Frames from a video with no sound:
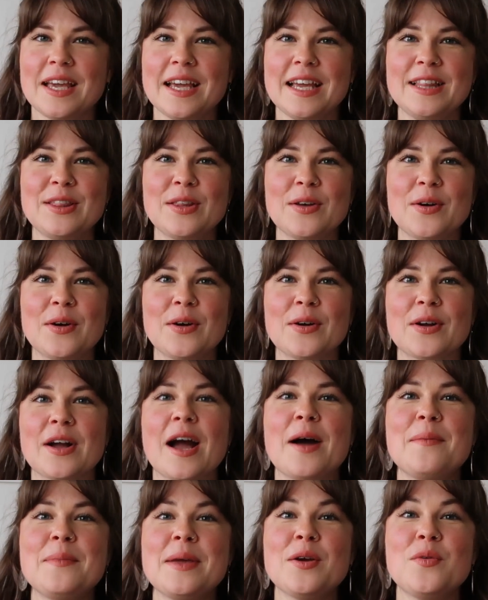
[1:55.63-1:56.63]
in the
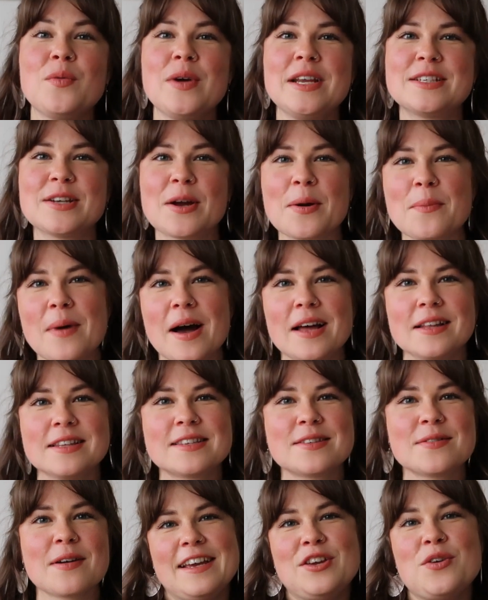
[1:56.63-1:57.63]
coming winter months.